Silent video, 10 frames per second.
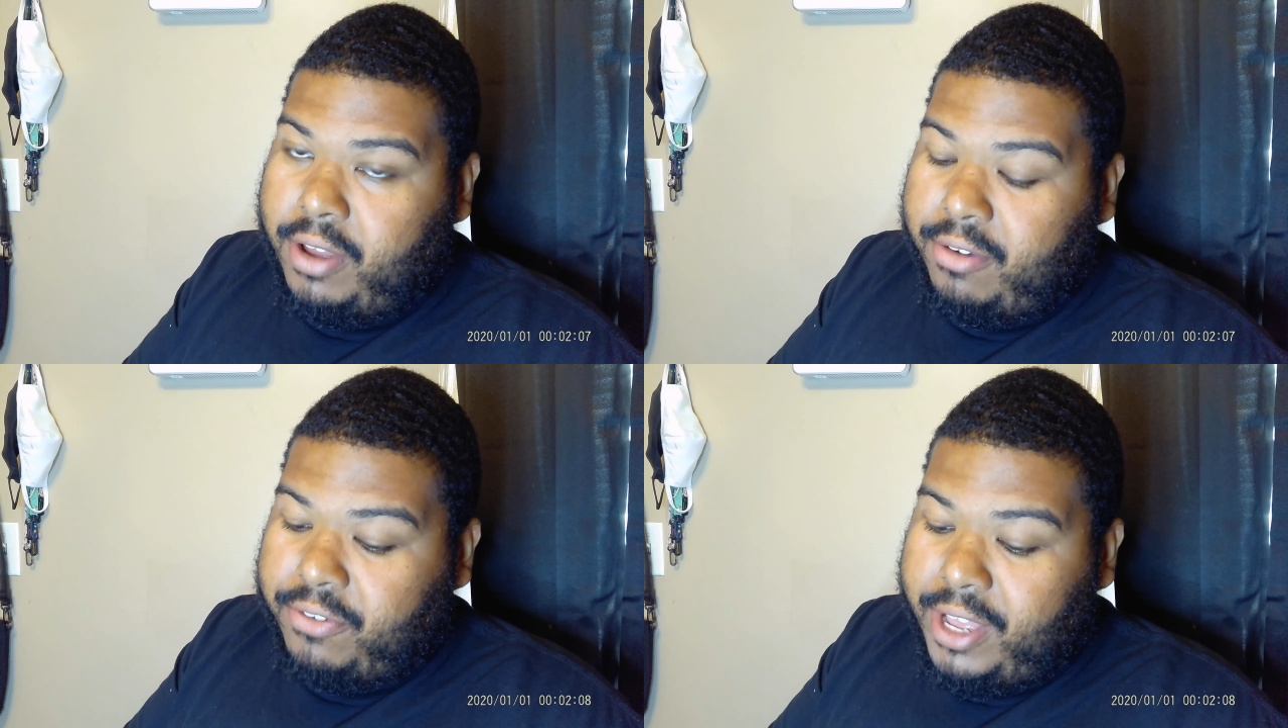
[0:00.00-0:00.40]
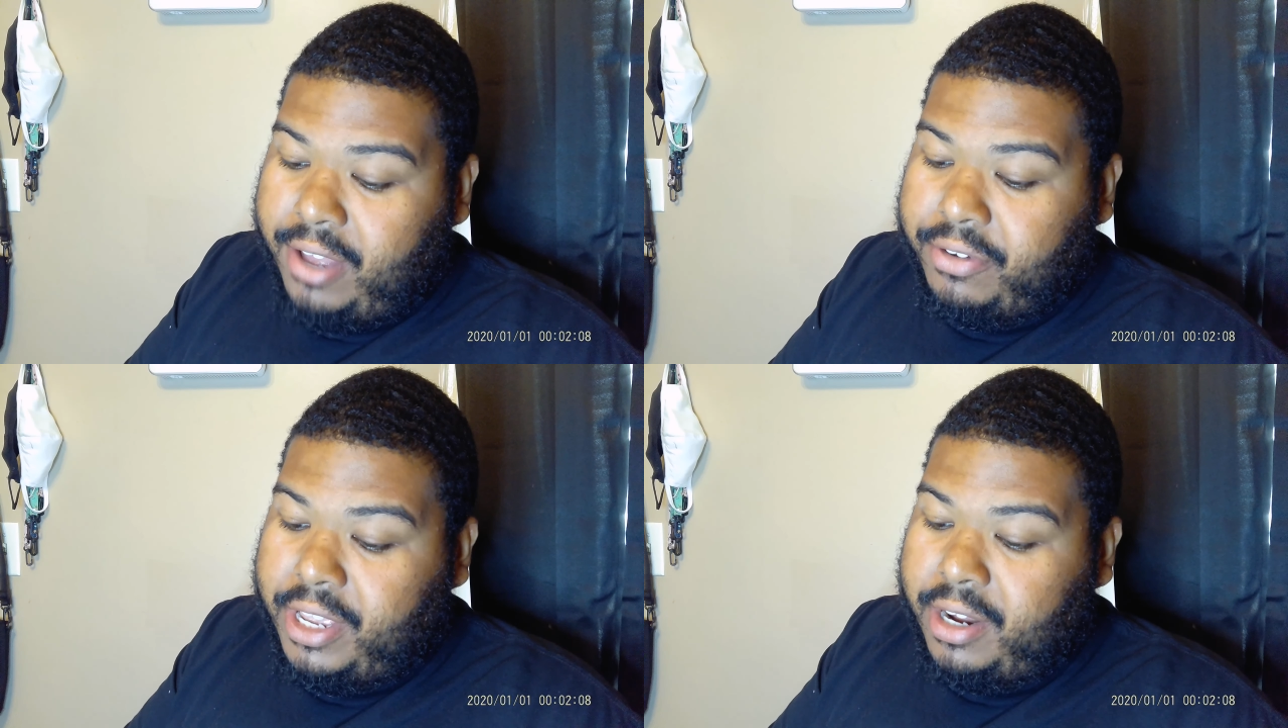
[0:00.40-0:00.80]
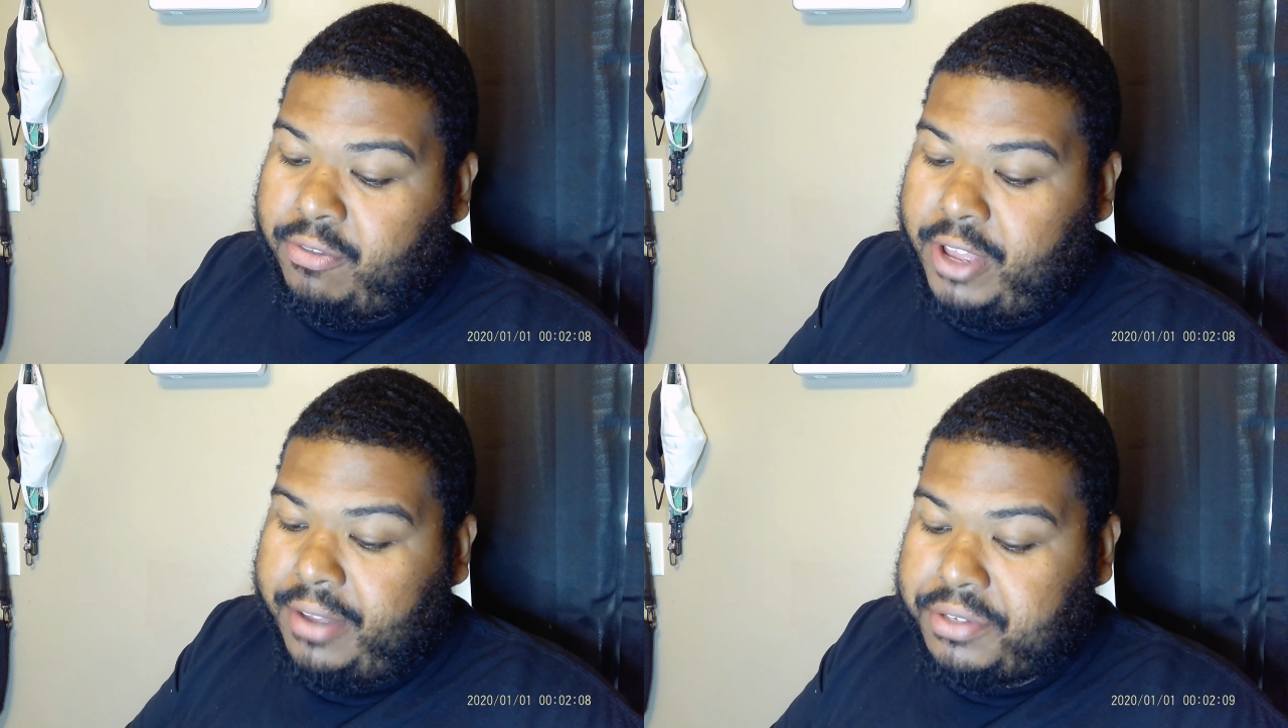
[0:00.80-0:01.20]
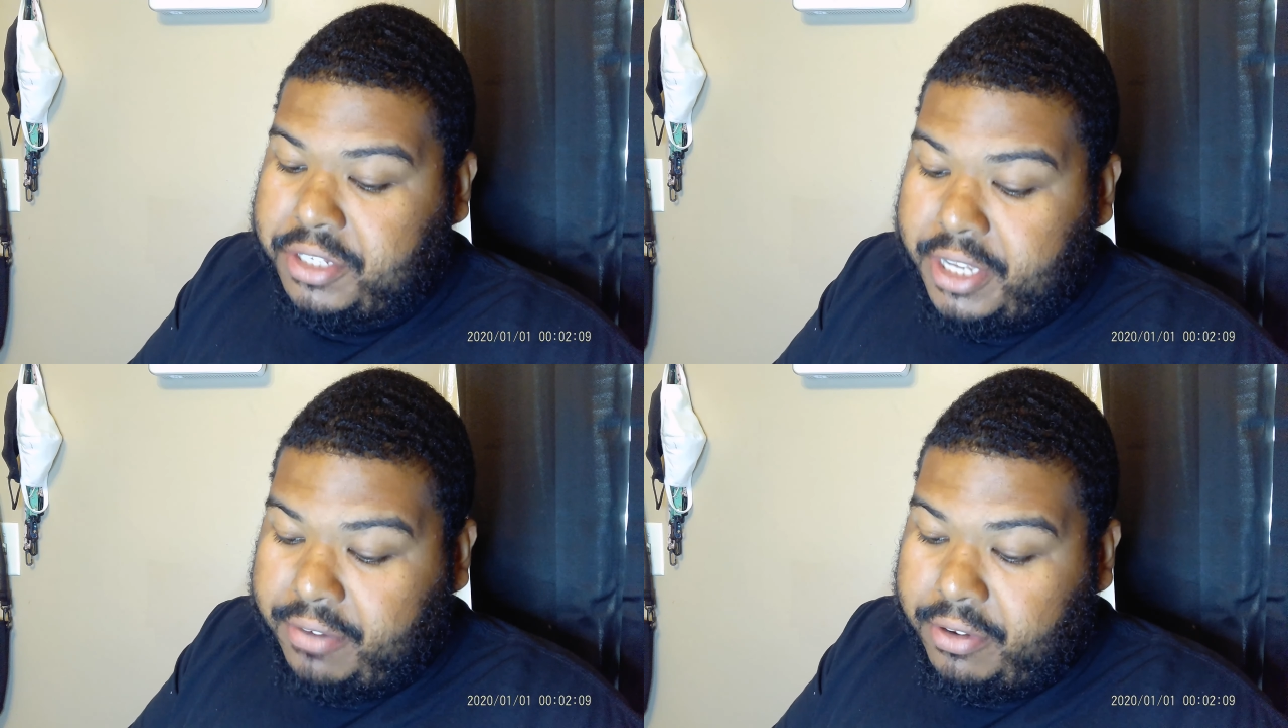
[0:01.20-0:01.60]
85.5, and
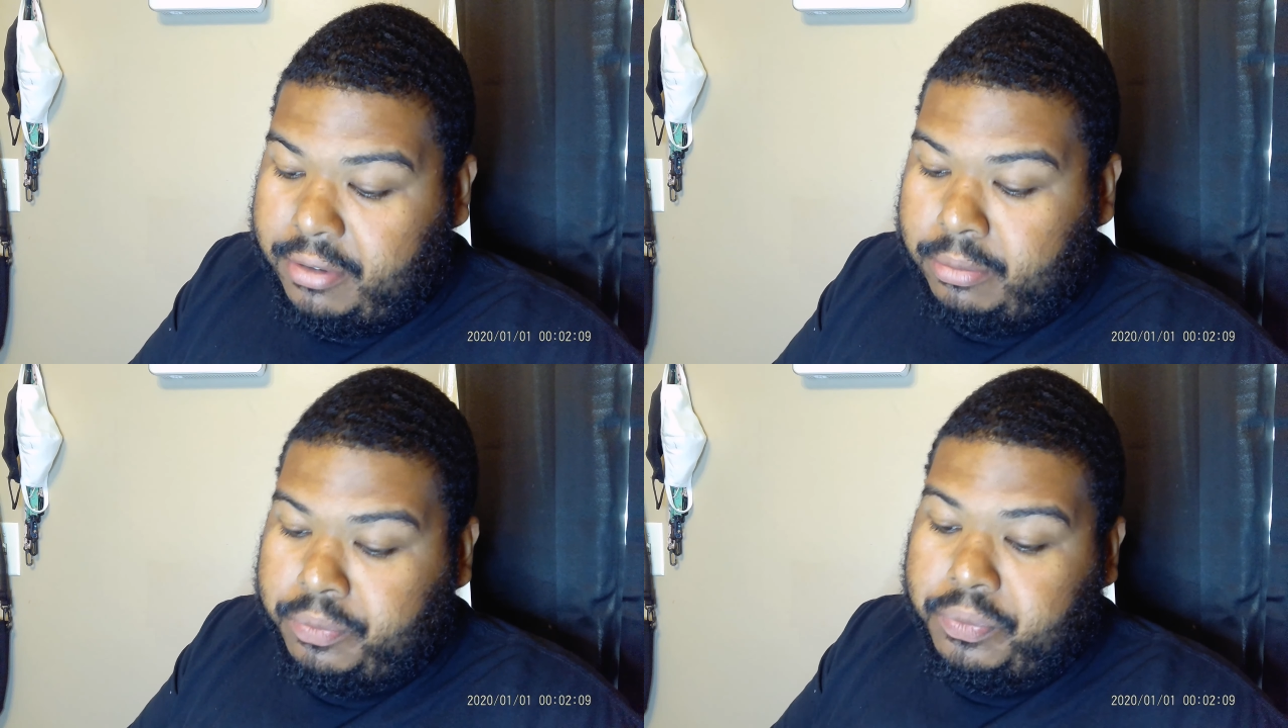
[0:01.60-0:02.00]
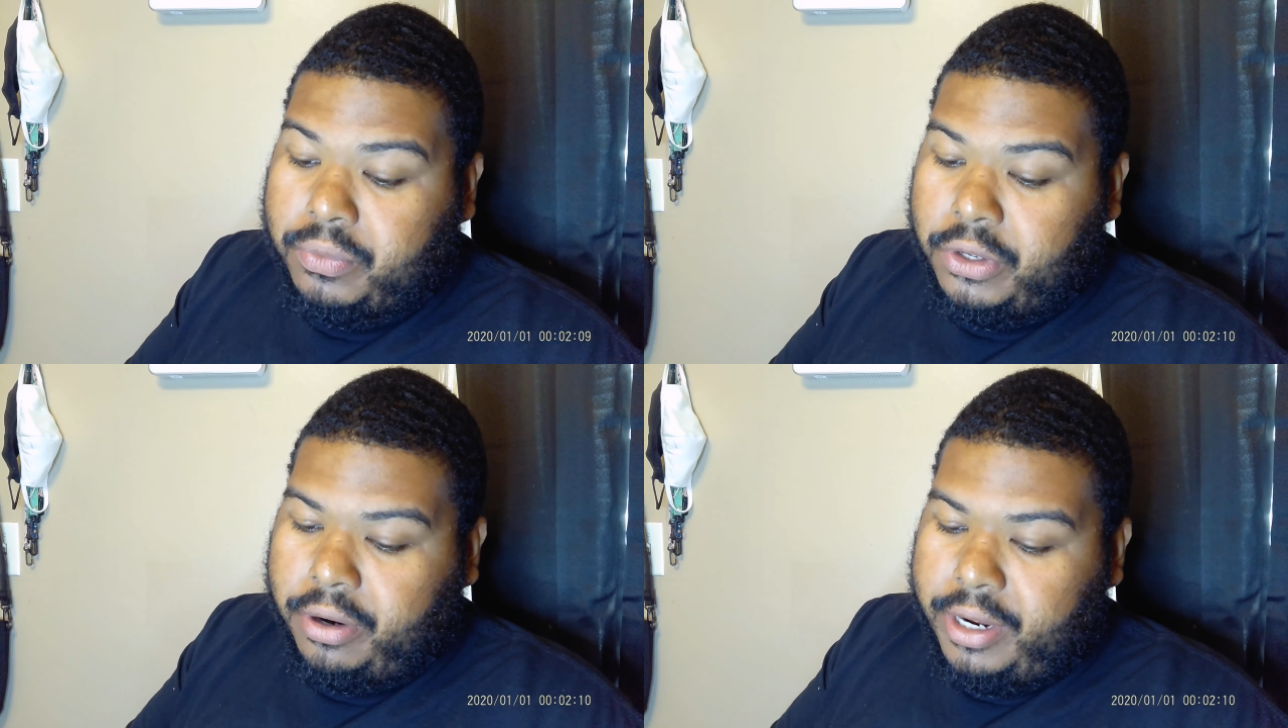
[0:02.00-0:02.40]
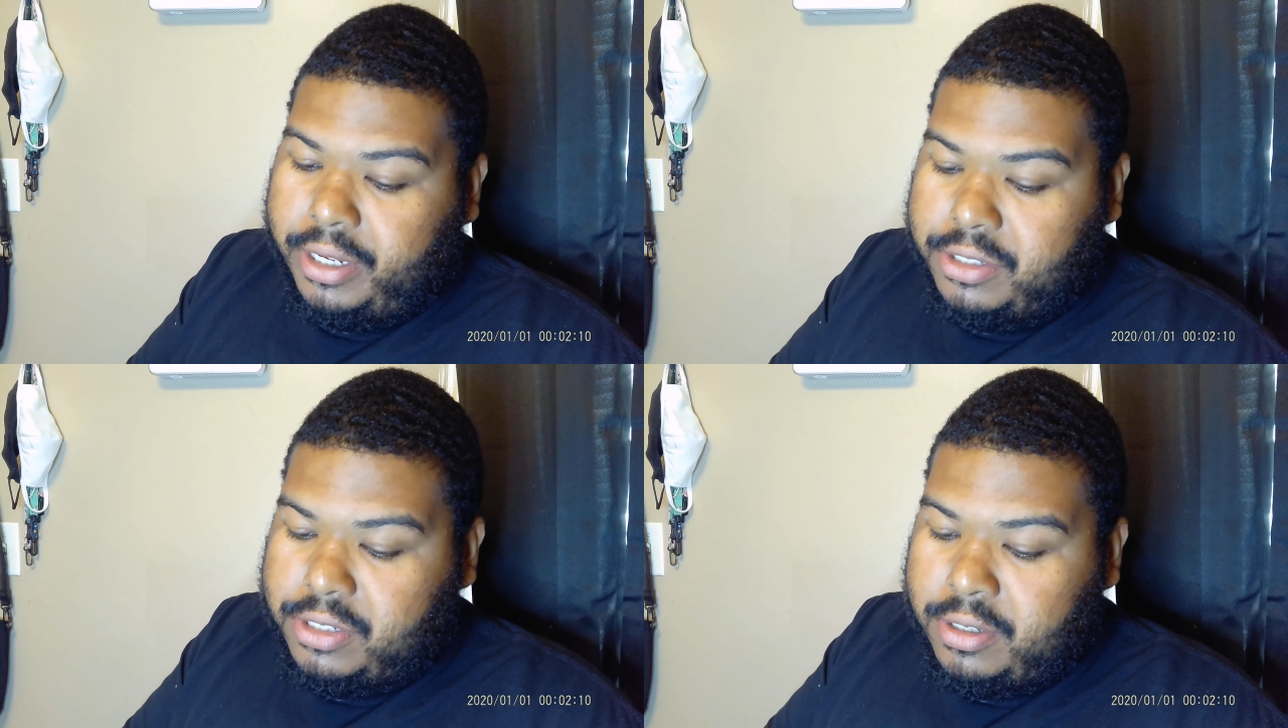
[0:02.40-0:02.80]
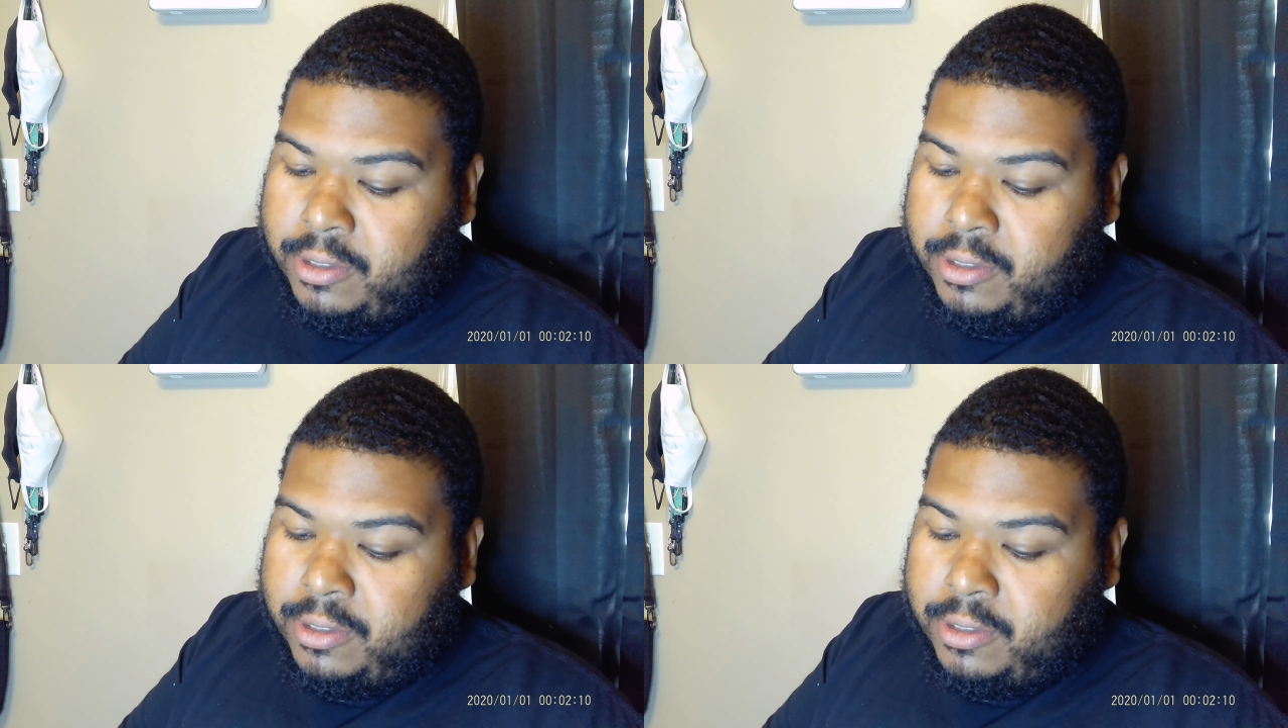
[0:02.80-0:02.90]
85.7 grains,